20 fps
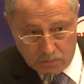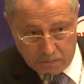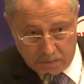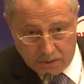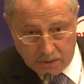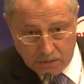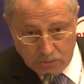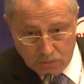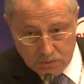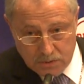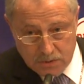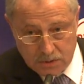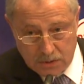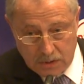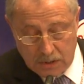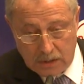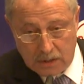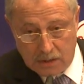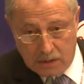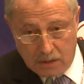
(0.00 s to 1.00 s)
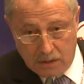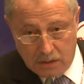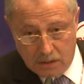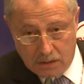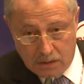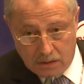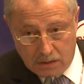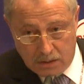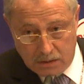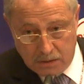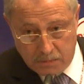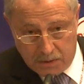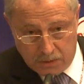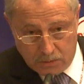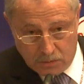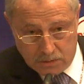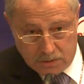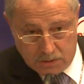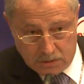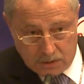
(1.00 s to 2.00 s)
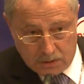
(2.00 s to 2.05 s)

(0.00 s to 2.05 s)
It exists for economic purposes.